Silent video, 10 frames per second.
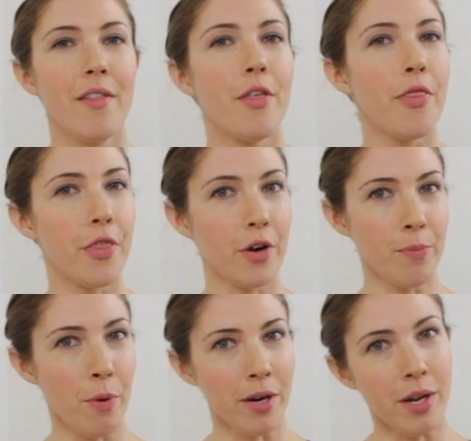The
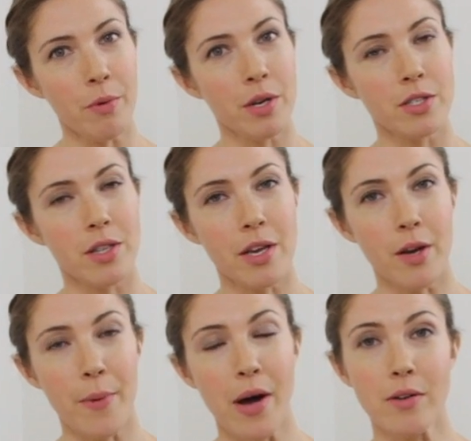third part I want to think
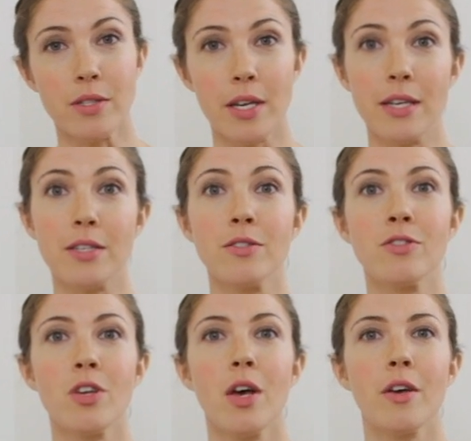about
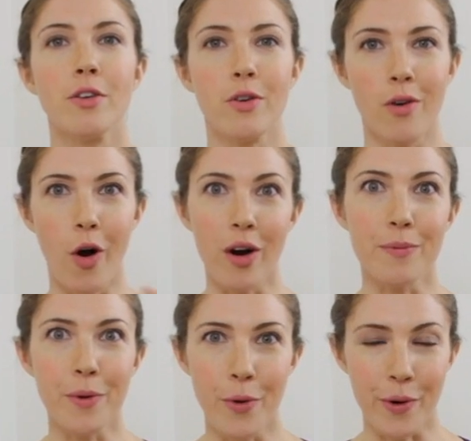is your
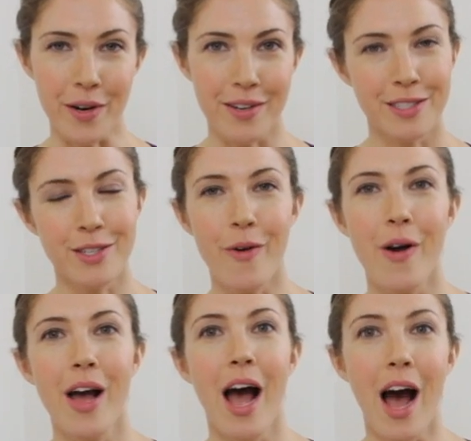armcore. So
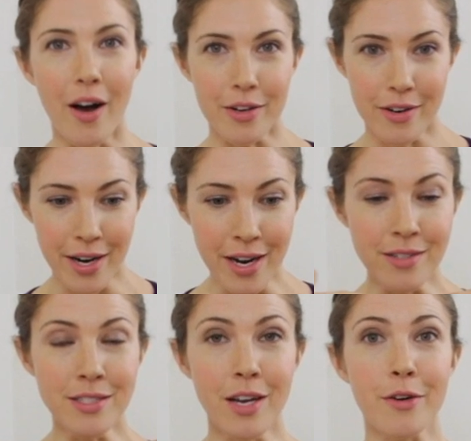how your
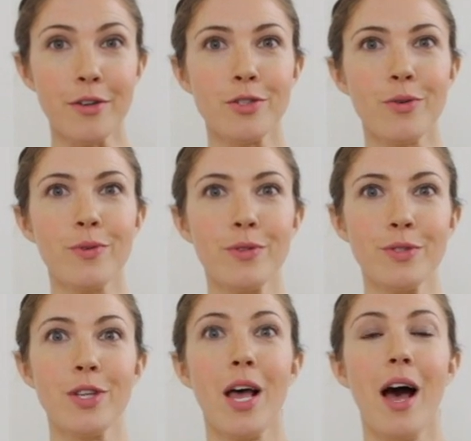hands, how your
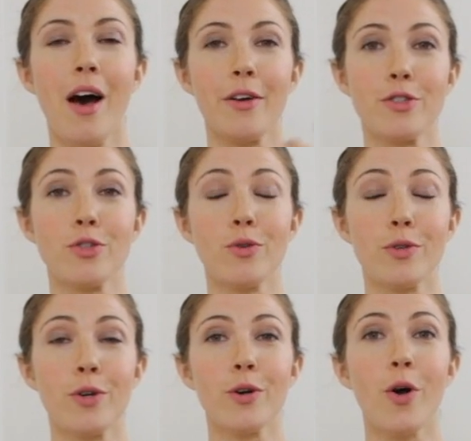shoulders, how your
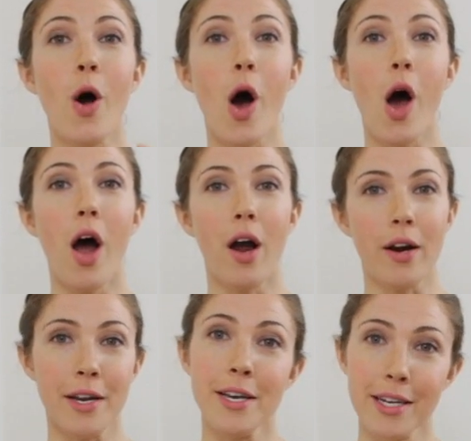shoulder girdle
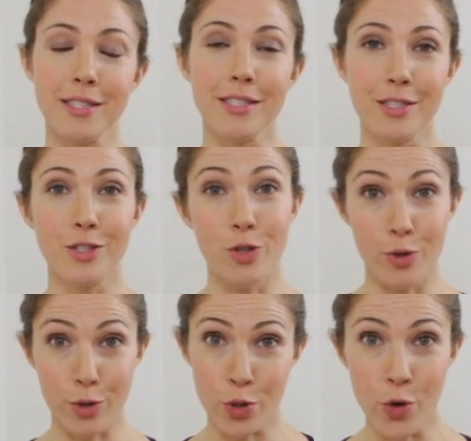are connecting to
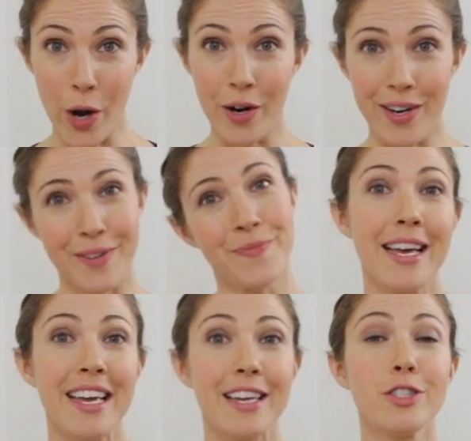your trunk.
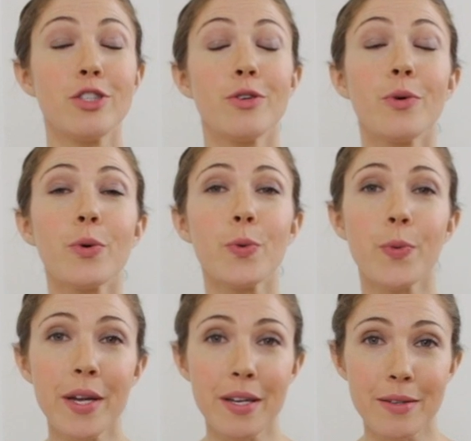It's your
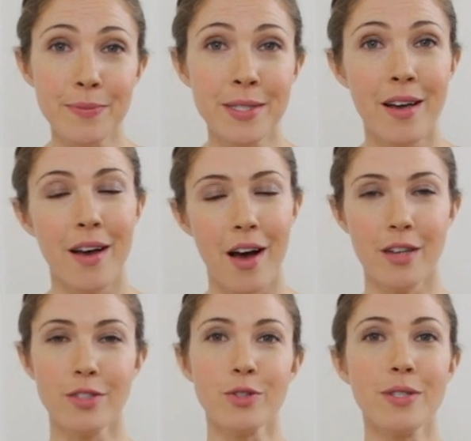ribs
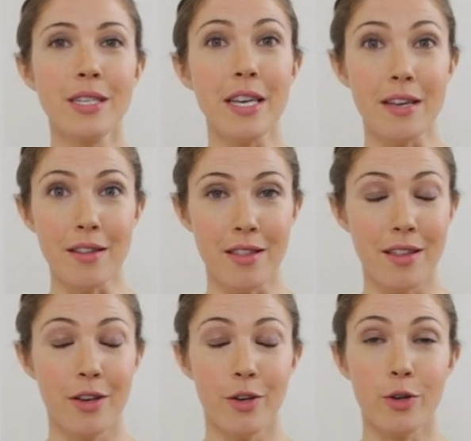underneath
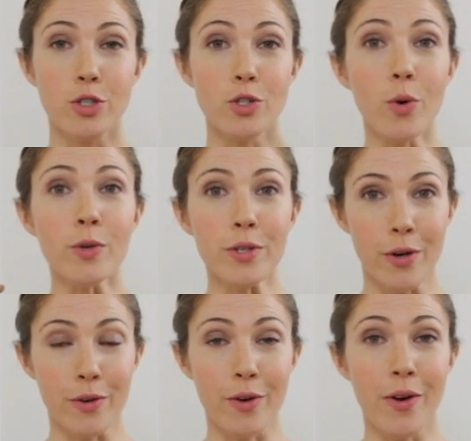your shoulder
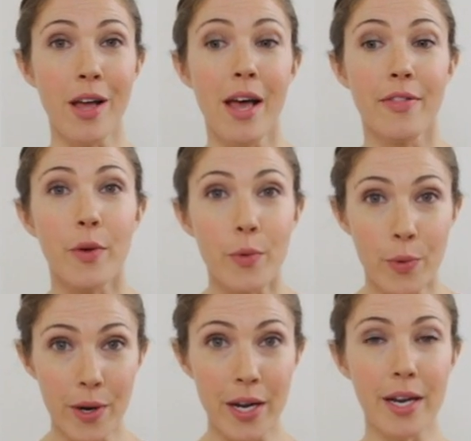girdle that
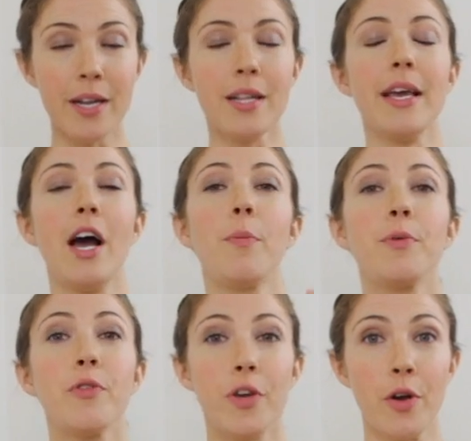really
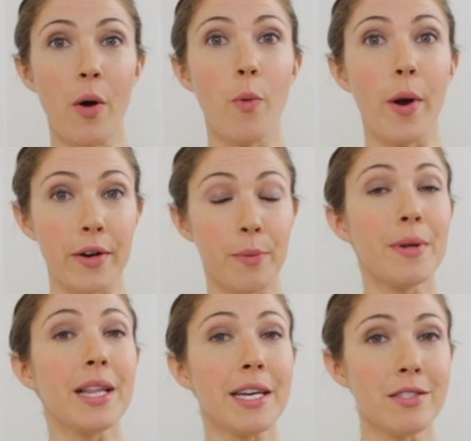help you figure out where to
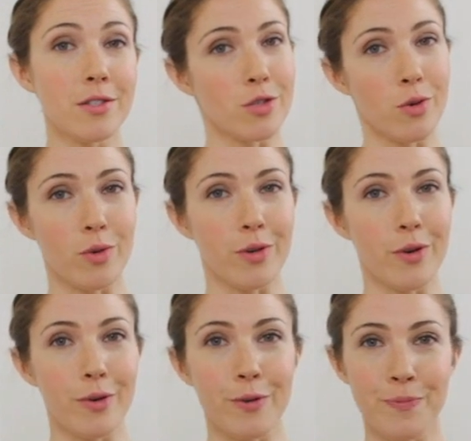place the shoulder
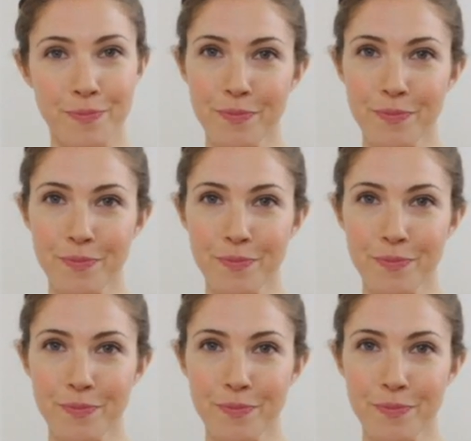girdle.